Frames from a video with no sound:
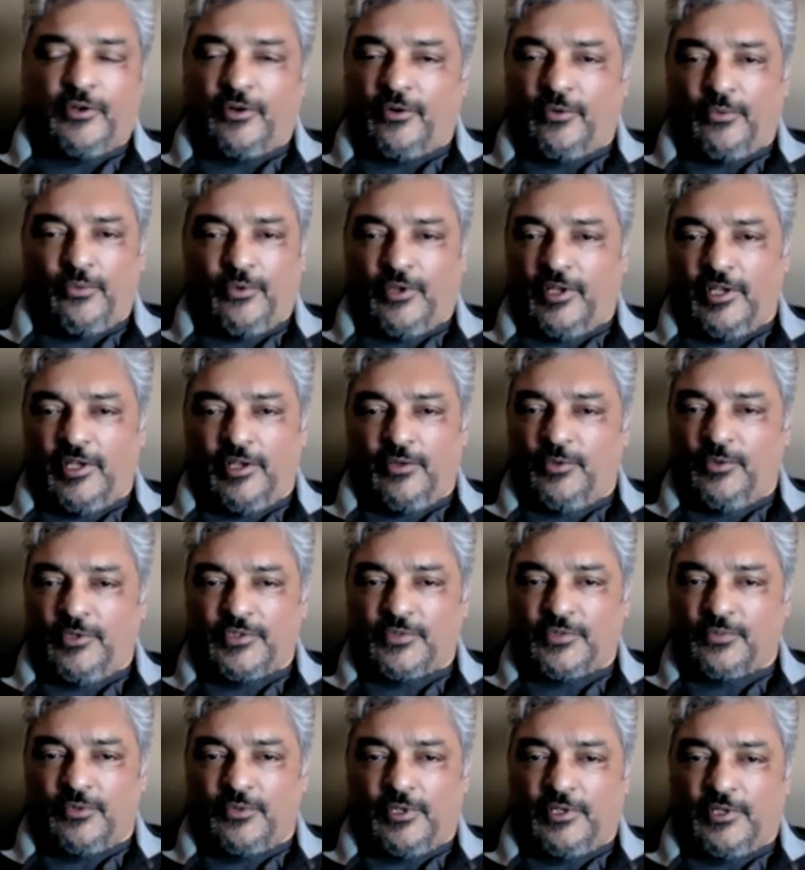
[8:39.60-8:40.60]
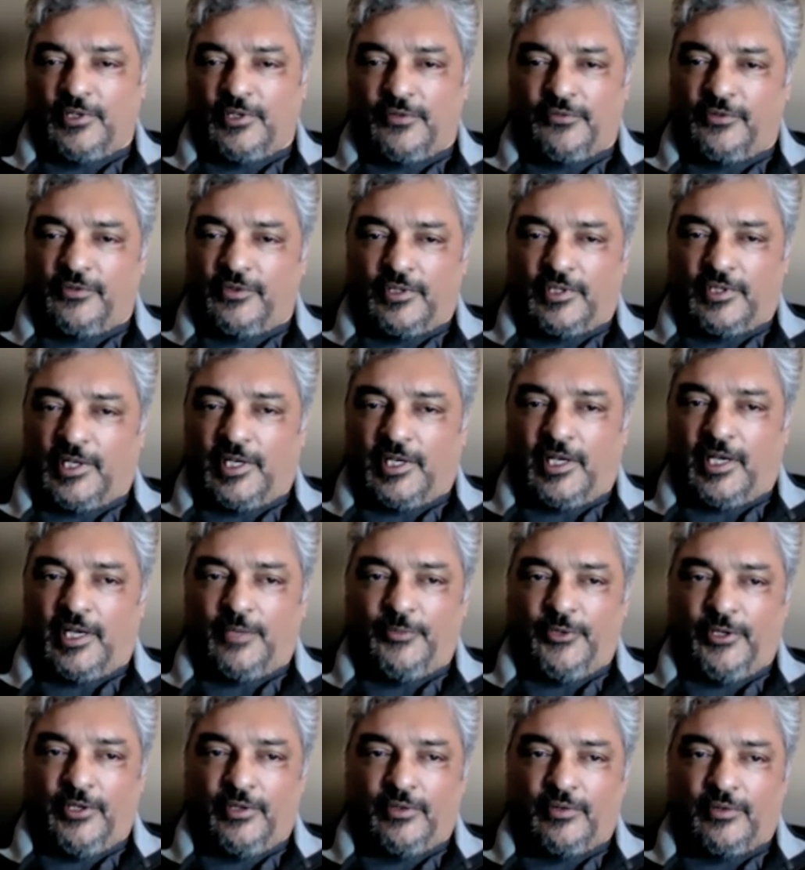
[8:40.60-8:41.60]
it was wonderful.
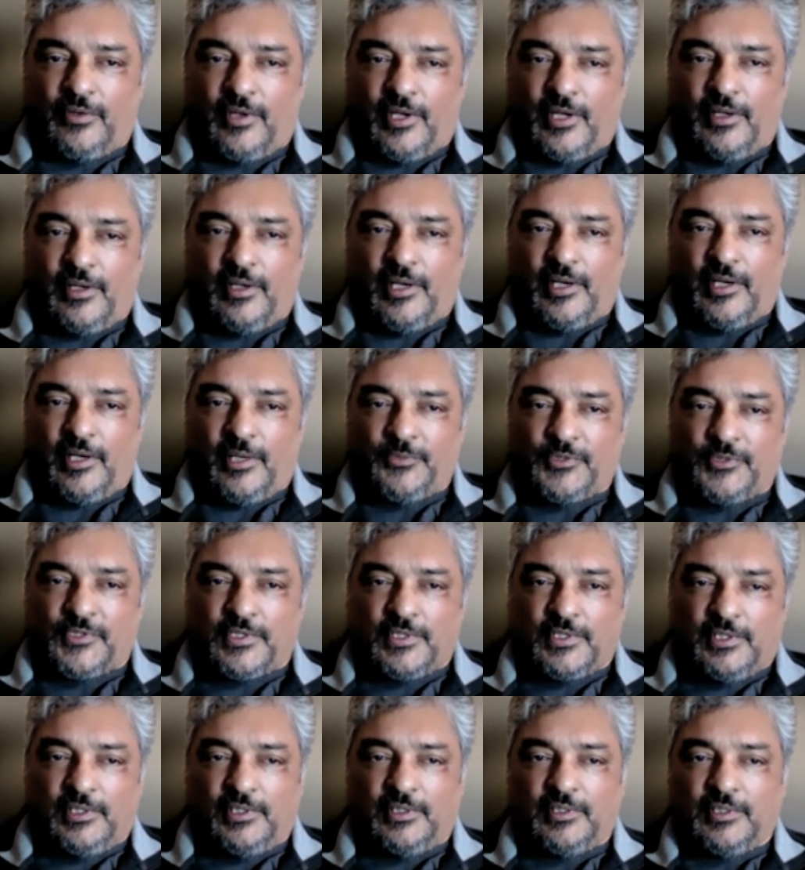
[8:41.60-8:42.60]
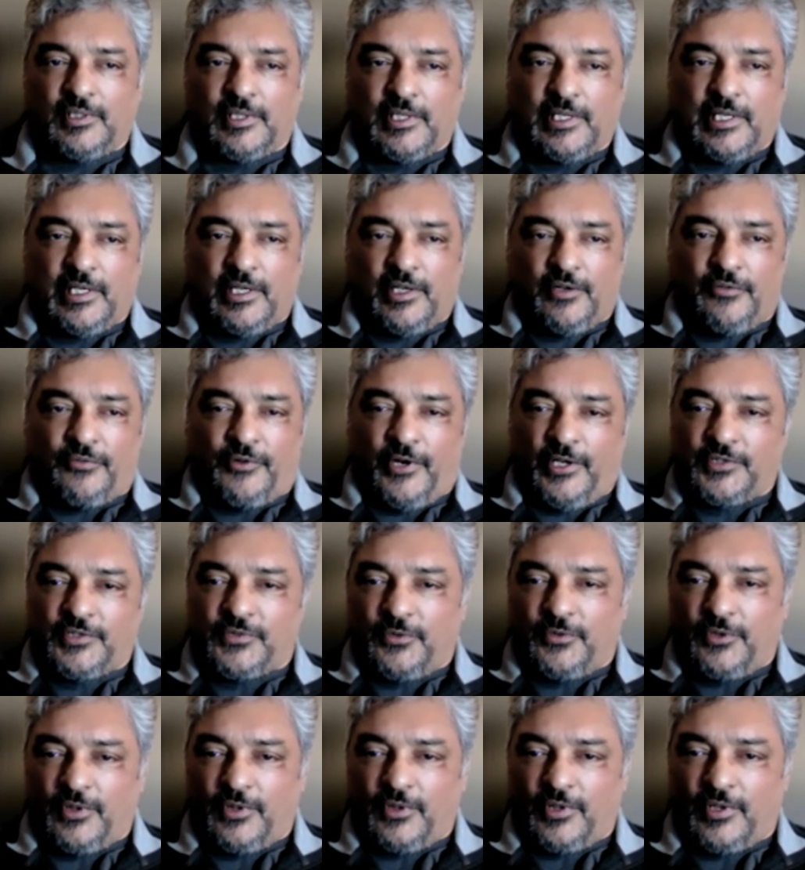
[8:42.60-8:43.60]
I'm still friends
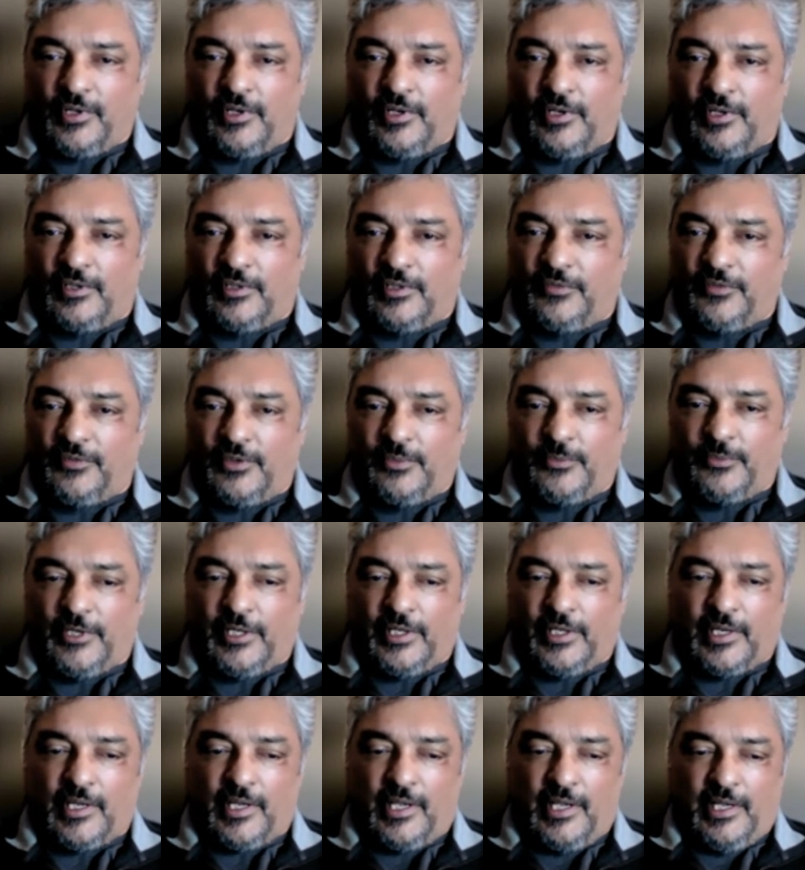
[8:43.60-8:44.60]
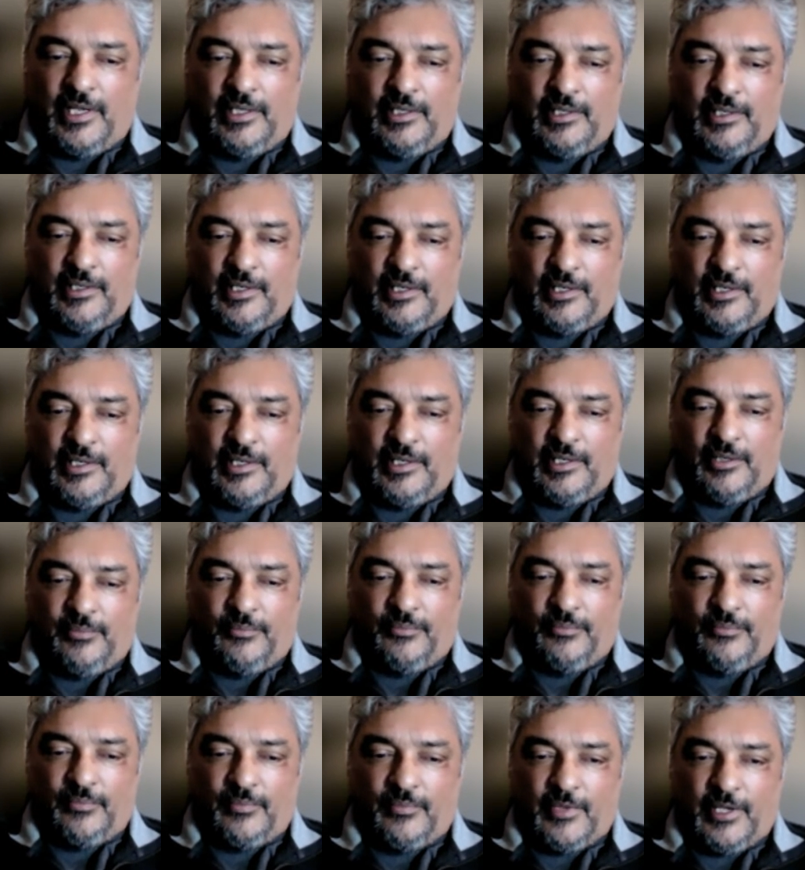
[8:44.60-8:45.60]
with all of them, and
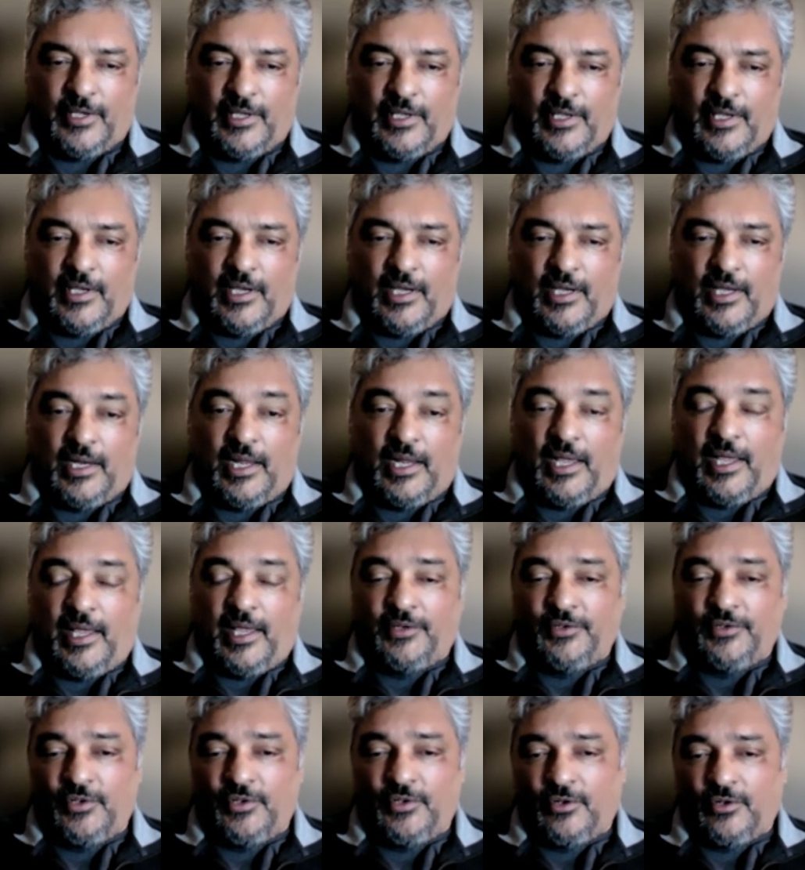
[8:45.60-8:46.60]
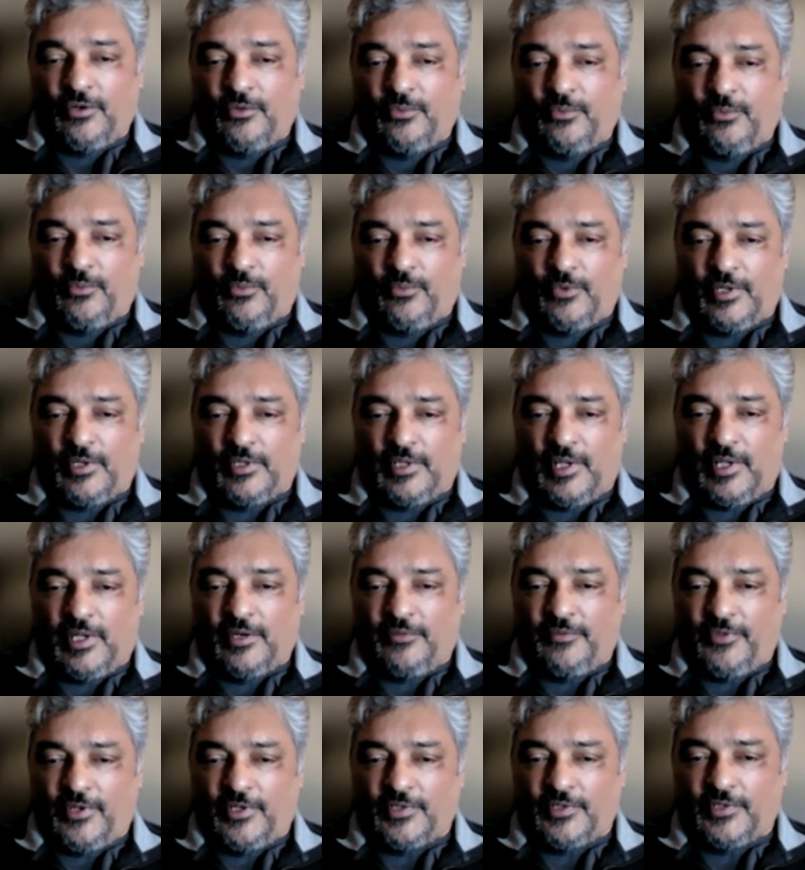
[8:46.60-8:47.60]
you know, a lot
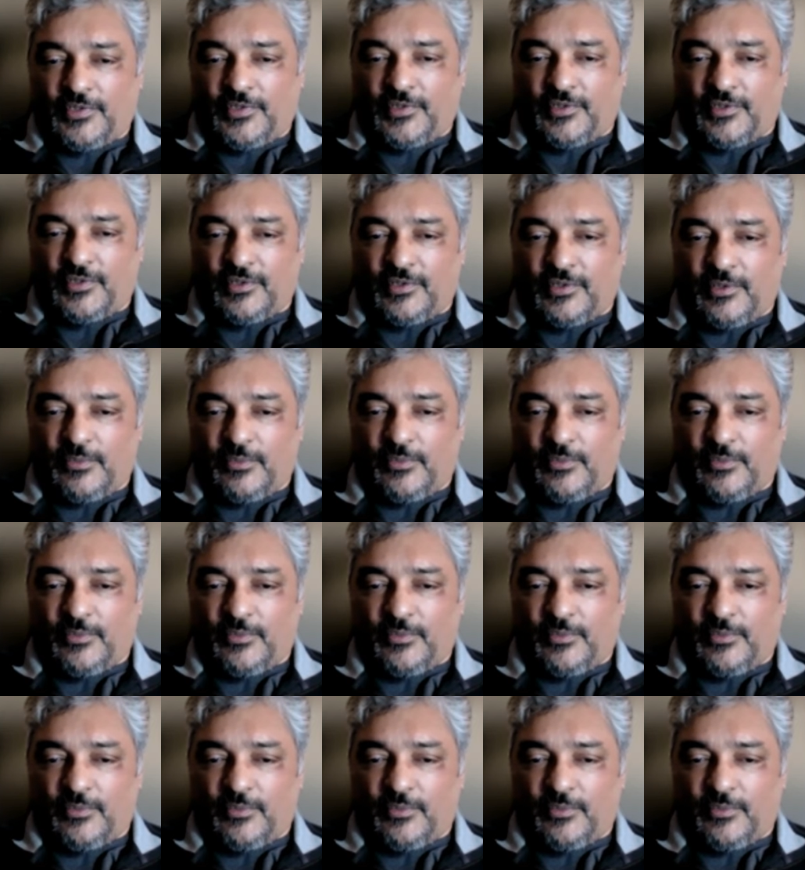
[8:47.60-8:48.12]
of us,